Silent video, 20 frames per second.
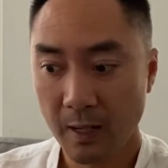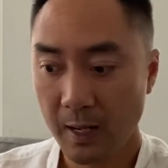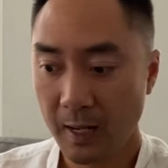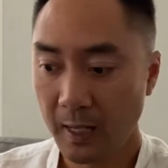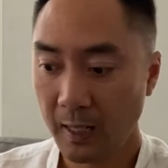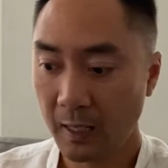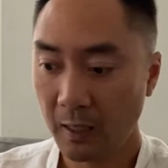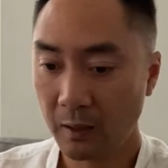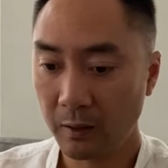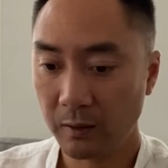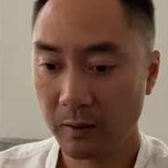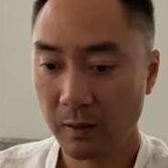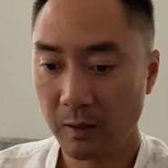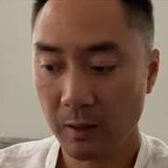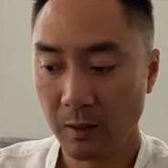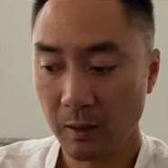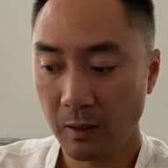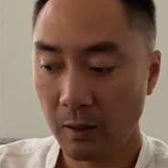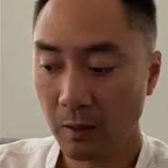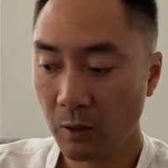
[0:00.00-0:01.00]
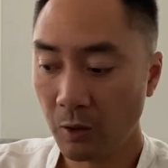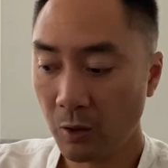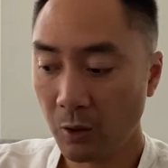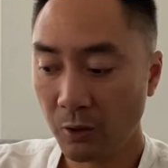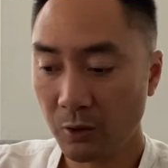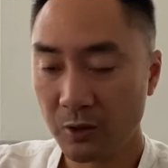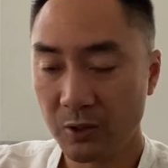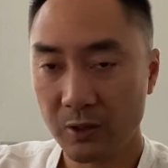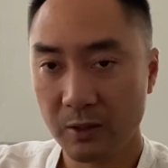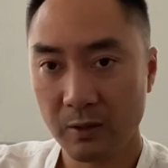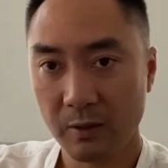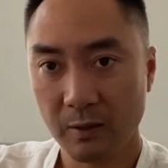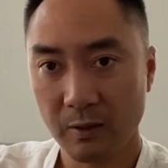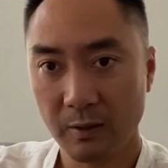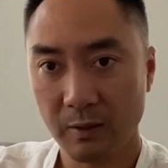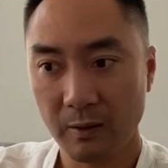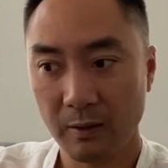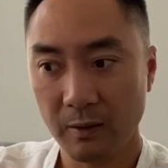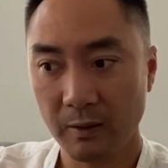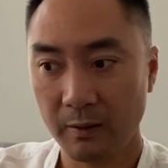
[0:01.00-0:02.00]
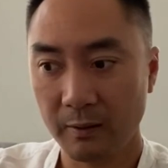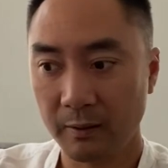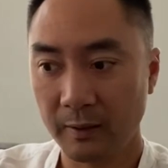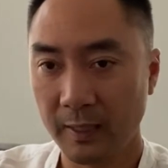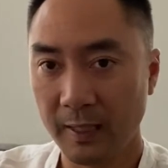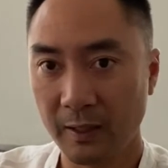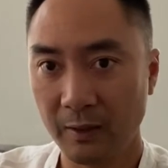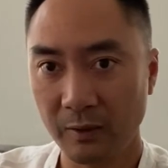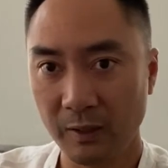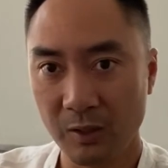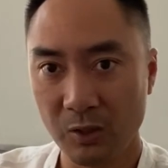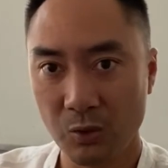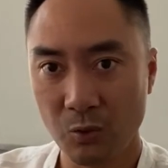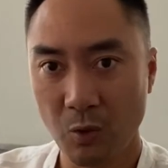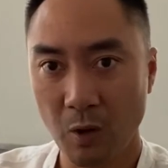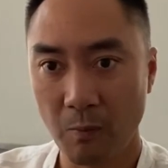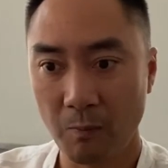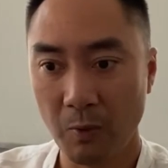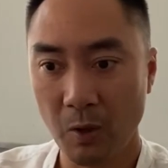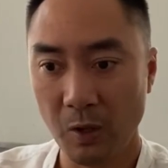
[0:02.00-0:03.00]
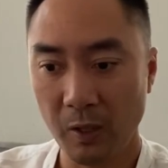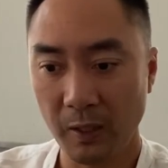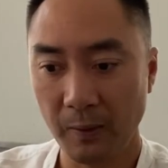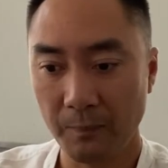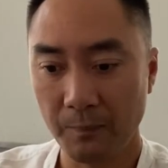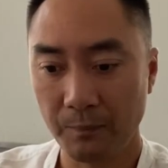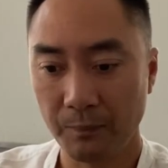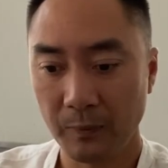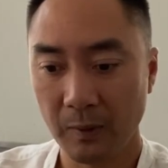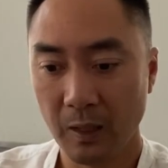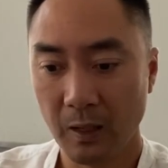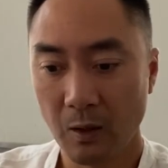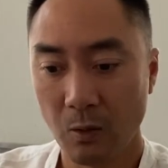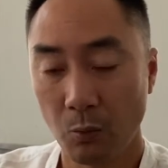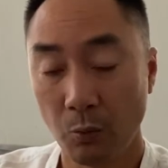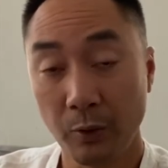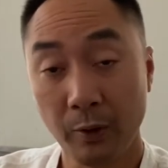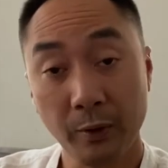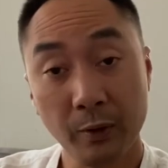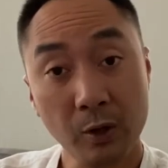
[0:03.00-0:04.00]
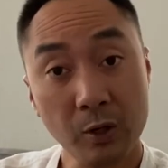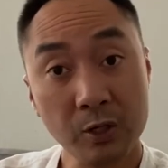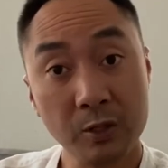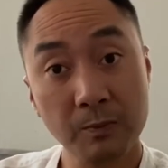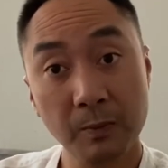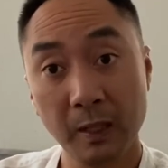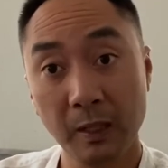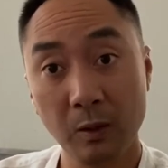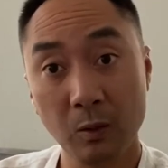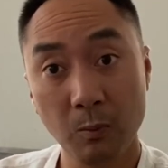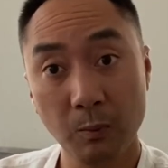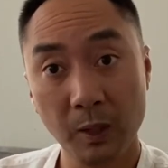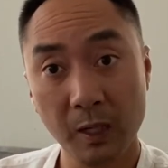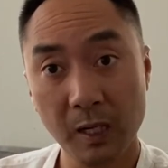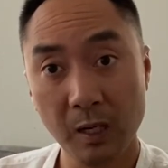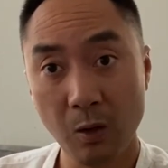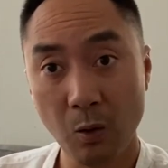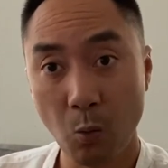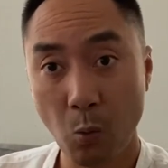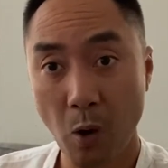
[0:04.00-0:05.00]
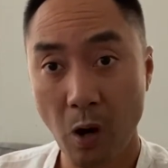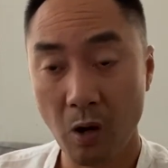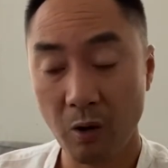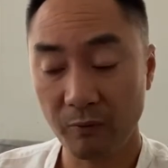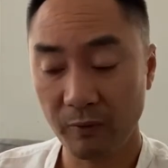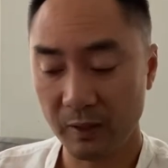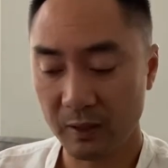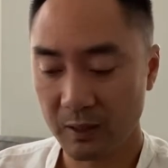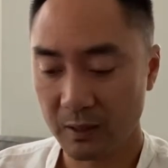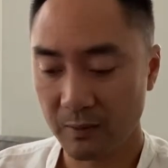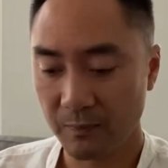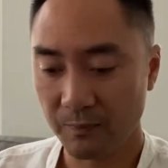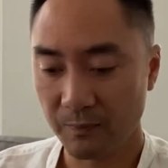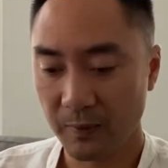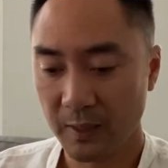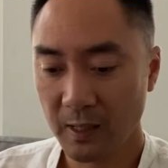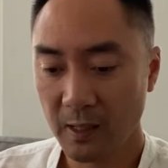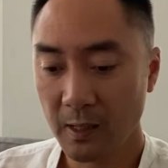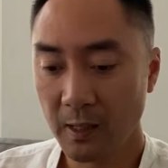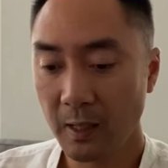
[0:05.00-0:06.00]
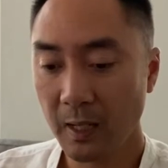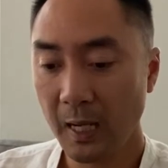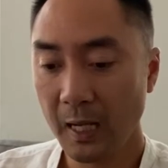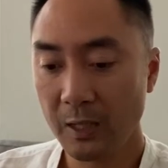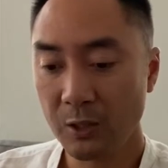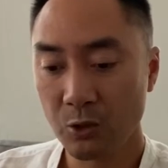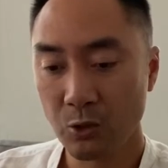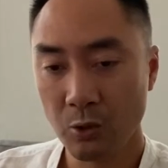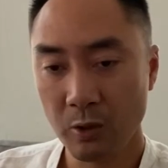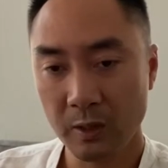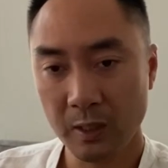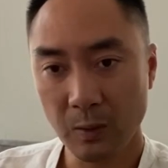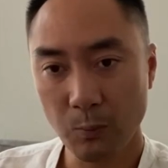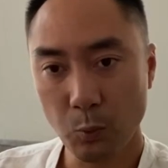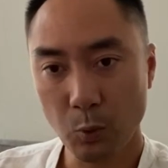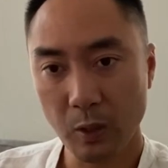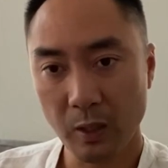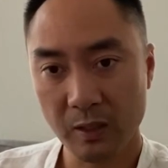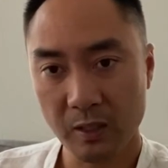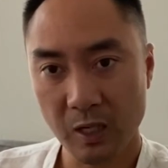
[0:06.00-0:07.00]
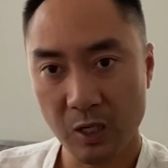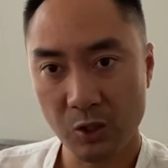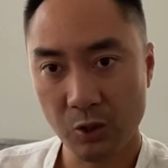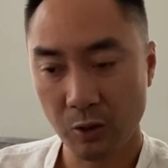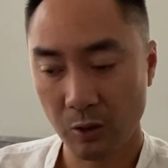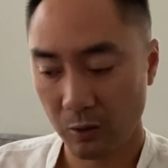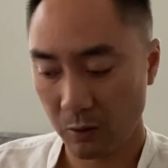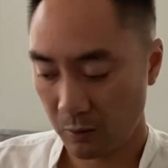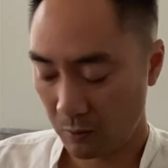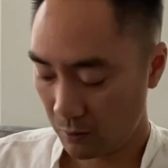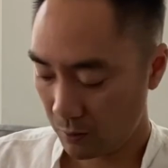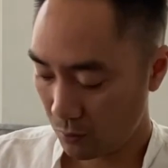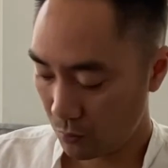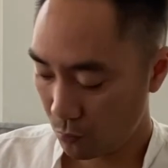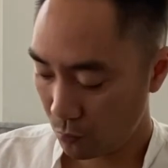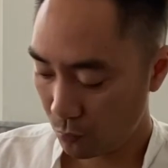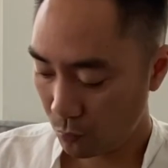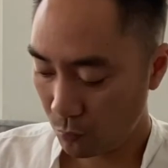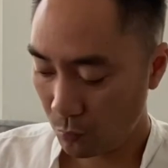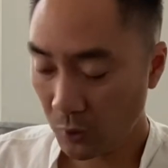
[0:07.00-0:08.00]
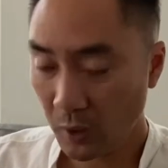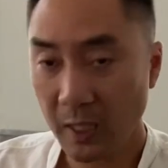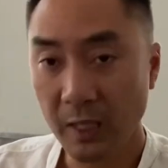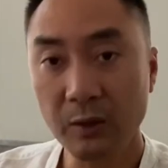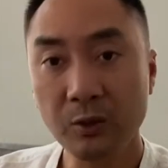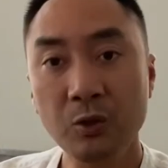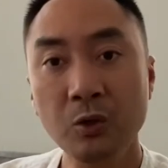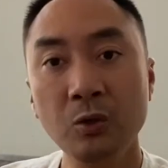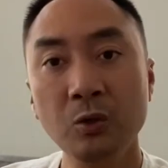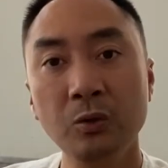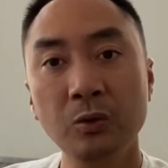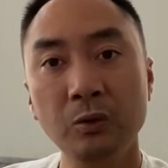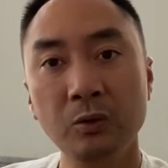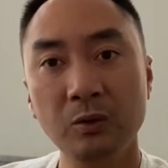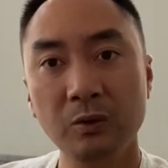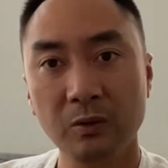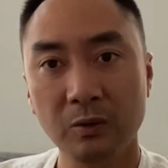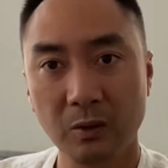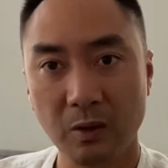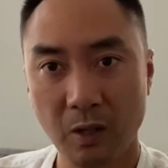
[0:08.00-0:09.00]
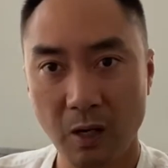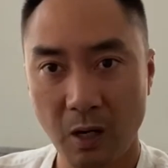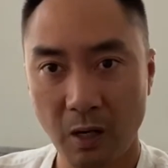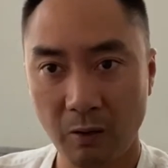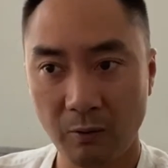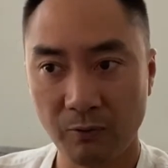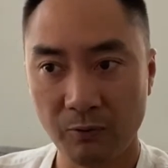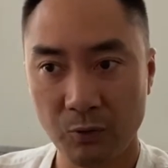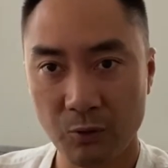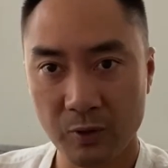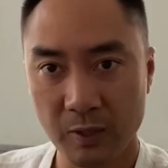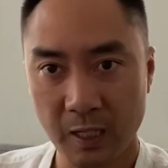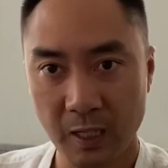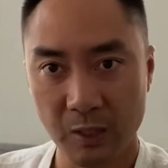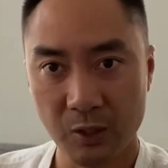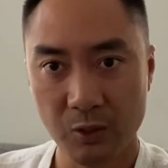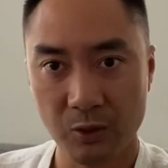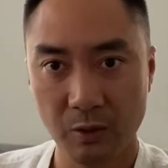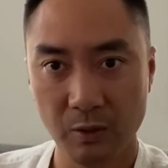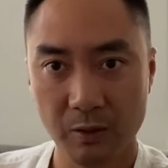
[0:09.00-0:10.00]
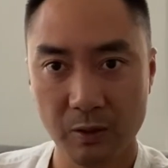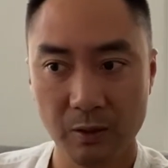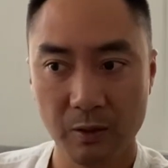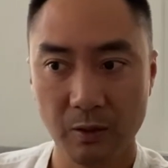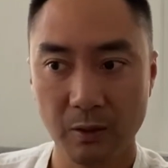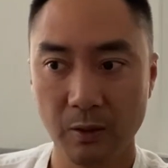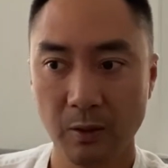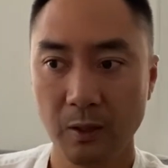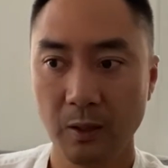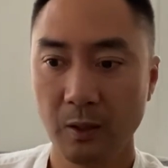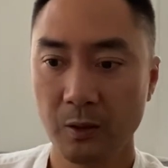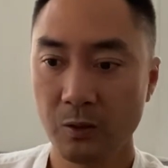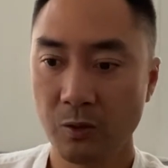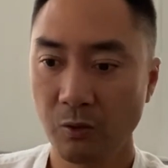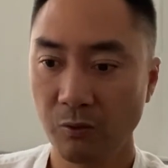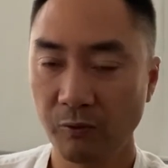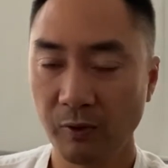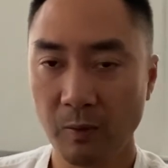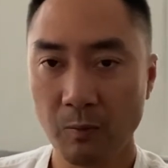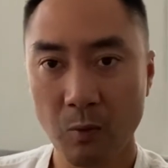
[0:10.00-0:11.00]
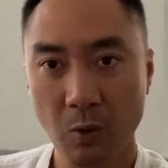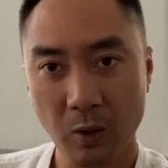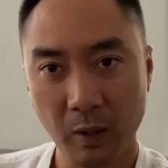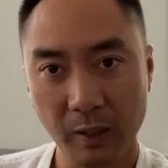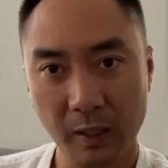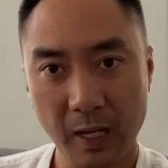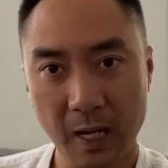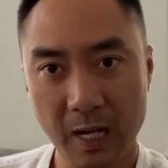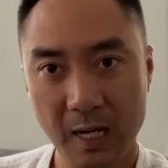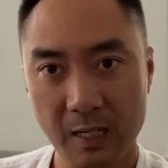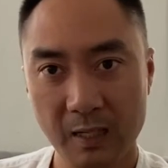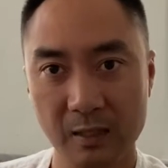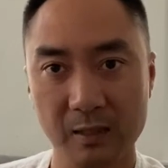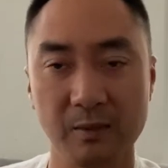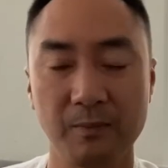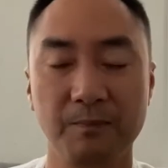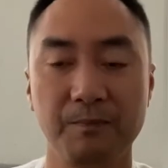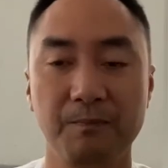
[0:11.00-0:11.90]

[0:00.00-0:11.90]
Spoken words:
it locks down into our body without us being completely aware of it. And so in deep relaxation, we let go of those tensions to feel more at ease.